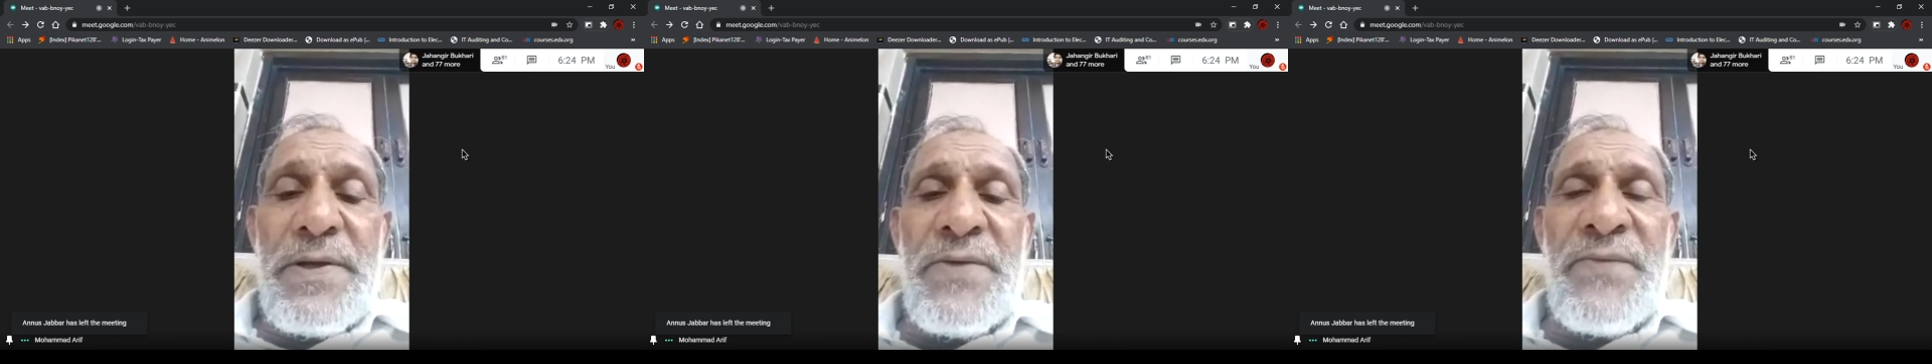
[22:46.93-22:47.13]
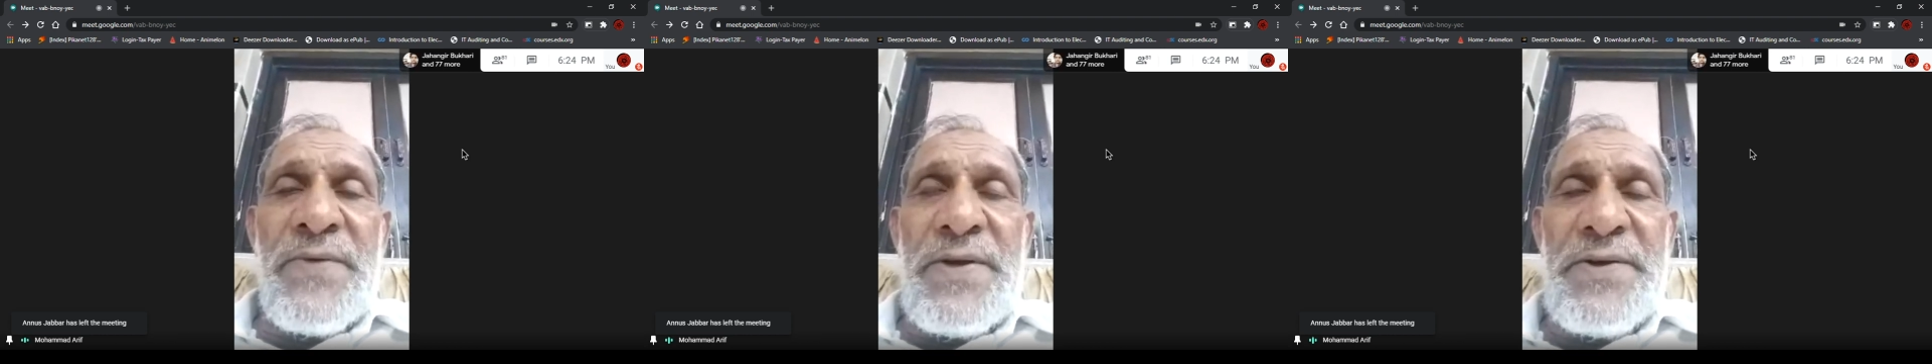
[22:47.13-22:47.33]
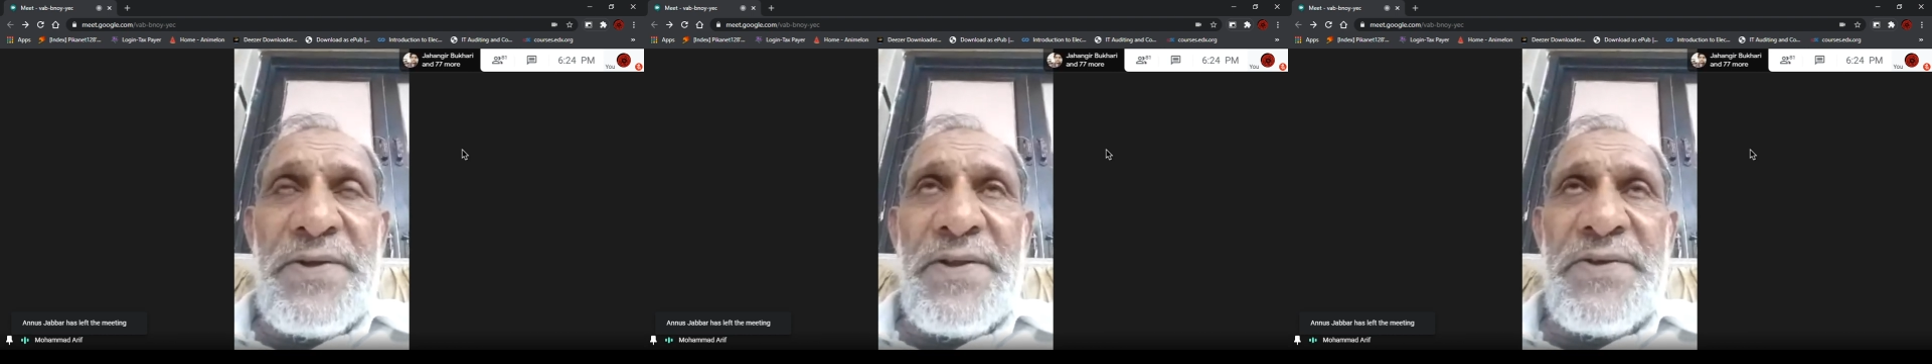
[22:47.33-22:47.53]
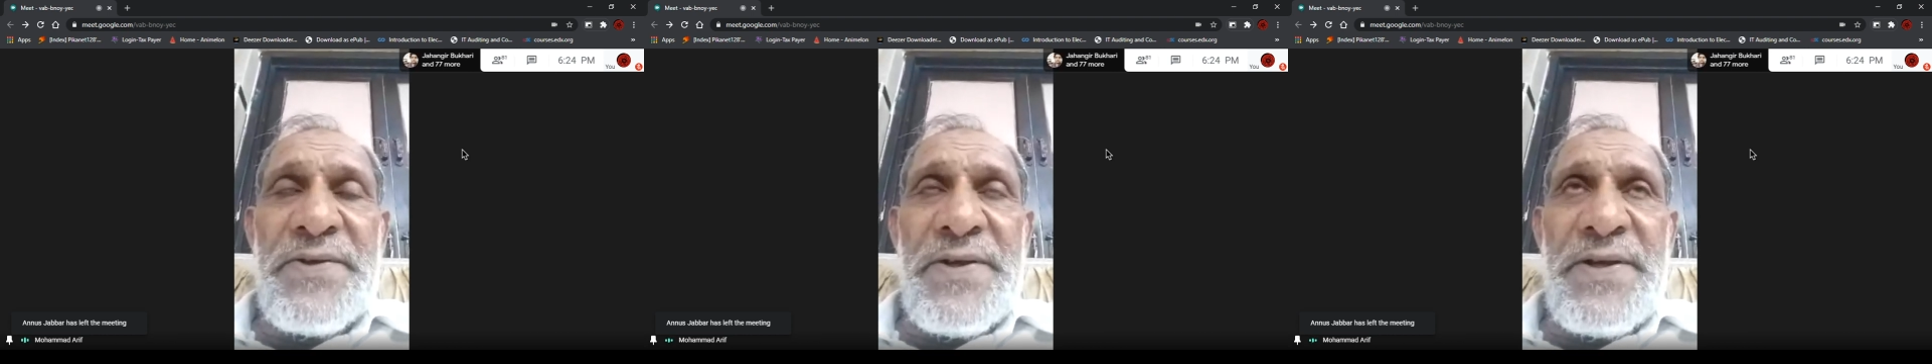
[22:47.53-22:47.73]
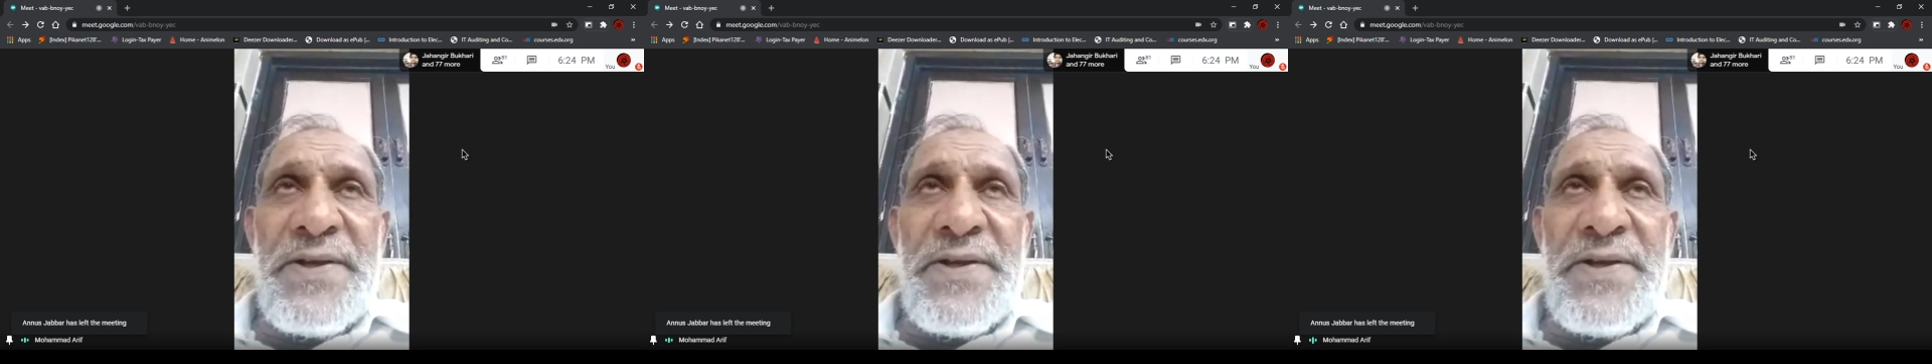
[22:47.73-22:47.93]
the one
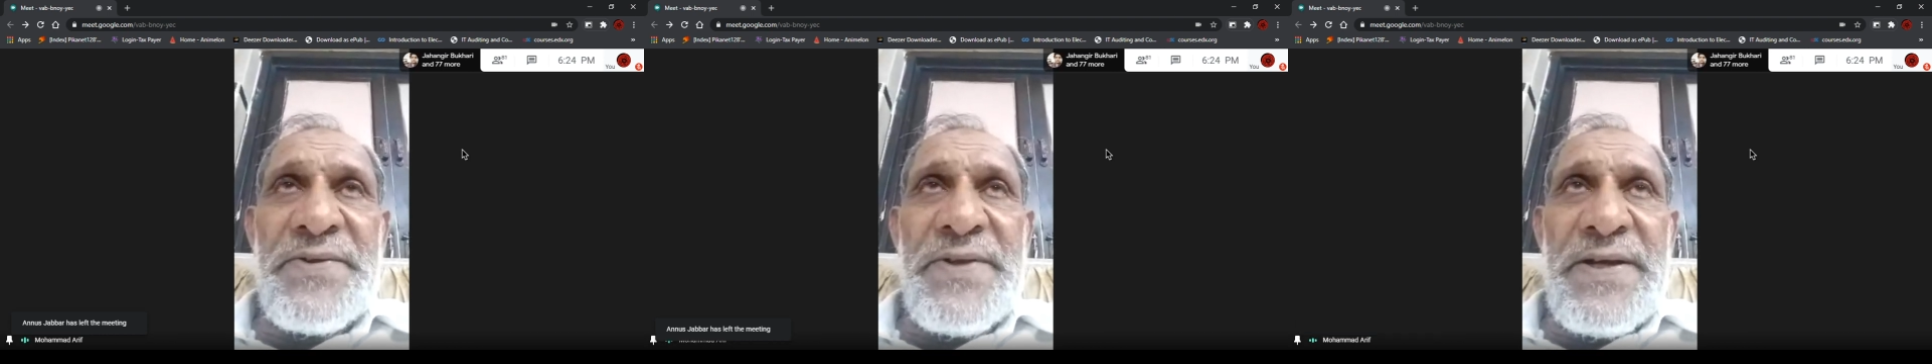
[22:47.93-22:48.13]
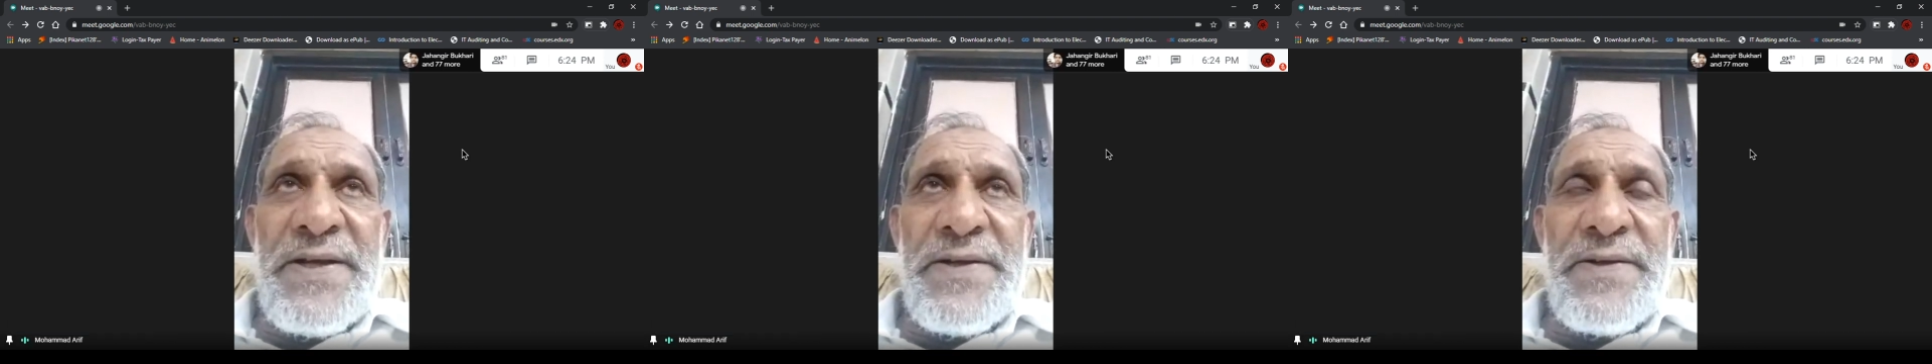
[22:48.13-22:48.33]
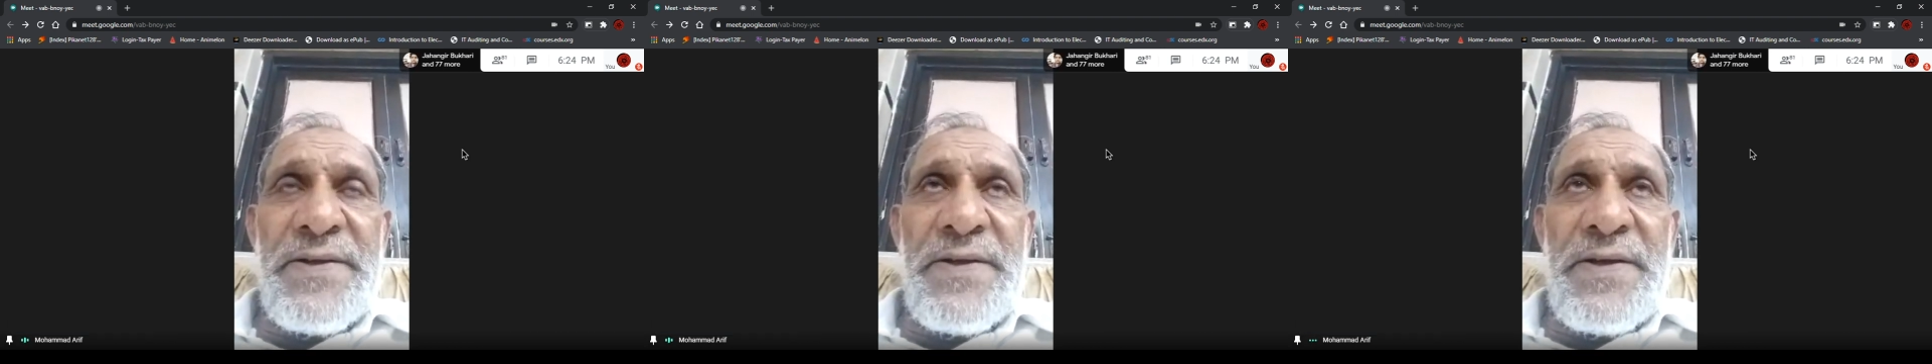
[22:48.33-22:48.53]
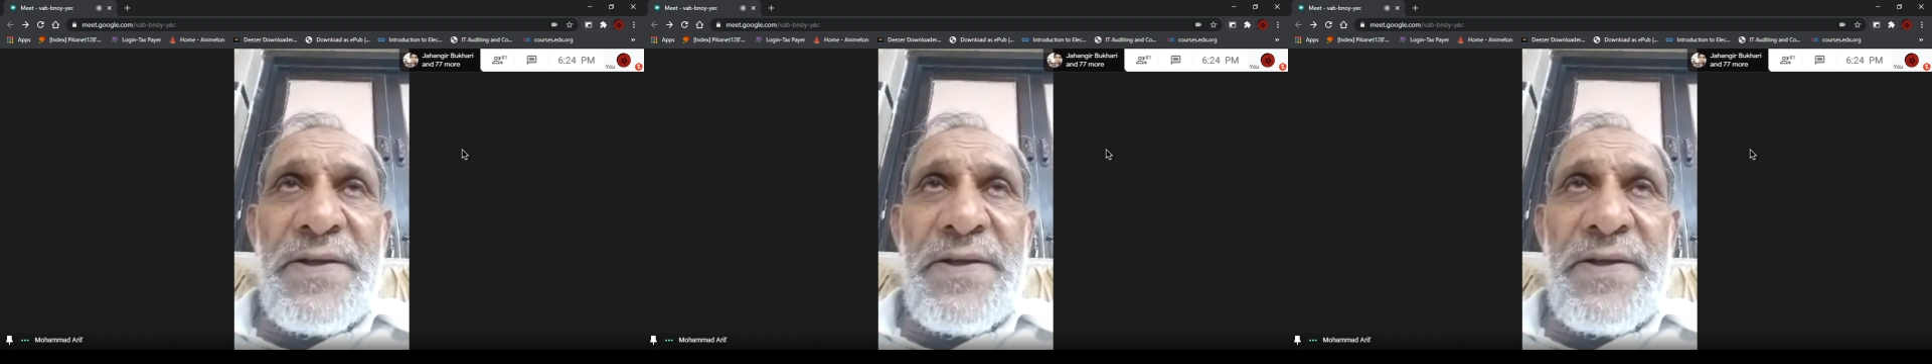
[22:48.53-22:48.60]
reason is that